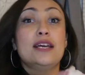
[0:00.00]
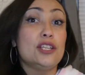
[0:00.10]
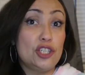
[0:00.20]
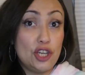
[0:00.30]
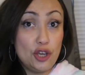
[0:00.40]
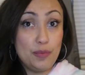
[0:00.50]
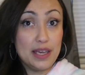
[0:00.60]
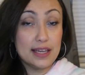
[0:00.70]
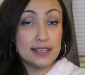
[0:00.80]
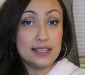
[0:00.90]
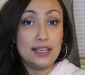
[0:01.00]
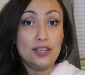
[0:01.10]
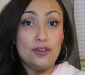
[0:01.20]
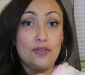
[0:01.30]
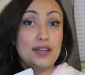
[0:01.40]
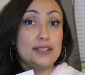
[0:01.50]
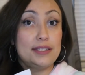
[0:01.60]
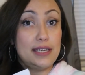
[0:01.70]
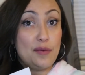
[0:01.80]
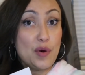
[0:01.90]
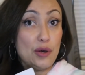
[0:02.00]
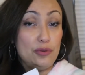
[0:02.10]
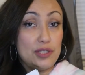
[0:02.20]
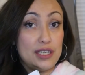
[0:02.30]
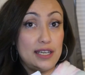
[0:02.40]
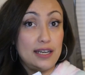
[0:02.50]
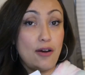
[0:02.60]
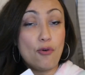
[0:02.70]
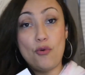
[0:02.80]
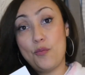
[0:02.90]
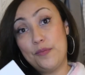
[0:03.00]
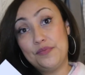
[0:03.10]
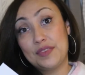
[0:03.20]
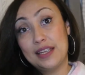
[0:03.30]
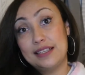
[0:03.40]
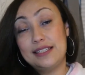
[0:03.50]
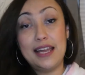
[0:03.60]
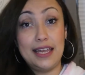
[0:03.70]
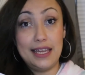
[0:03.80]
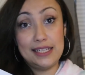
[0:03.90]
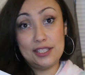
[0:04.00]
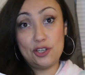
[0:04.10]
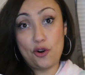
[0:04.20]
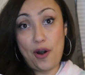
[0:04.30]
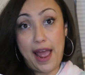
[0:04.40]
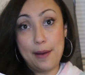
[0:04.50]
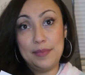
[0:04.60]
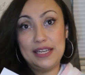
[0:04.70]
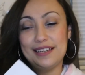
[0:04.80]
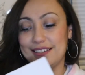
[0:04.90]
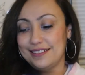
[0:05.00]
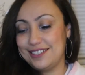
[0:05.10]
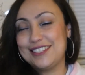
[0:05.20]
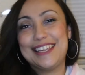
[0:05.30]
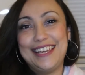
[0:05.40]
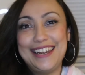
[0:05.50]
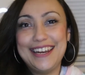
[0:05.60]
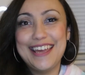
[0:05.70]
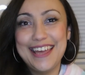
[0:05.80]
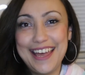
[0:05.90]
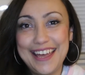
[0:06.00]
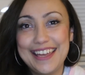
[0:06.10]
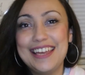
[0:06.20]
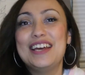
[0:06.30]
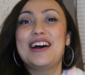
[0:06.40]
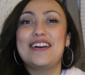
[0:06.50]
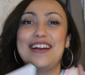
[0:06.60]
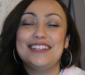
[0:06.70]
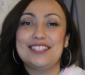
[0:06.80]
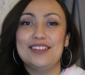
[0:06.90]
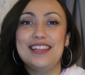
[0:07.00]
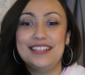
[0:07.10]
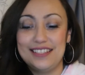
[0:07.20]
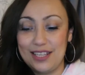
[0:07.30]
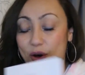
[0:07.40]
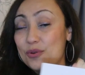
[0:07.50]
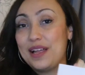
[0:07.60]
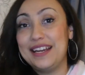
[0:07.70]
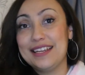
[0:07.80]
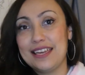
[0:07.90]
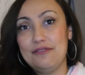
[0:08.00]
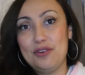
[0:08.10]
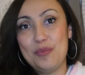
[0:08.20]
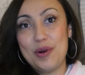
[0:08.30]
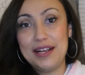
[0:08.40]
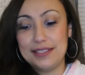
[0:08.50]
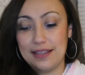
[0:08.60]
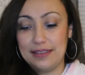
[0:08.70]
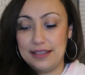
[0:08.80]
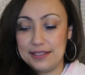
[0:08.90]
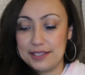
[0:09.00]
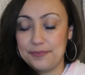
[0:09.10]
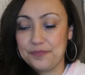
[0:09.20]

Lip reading: To be continued. Stay posted. Stay Instagrammed. Just kidding. All right, so let's, oh, I didn't give you a price on this.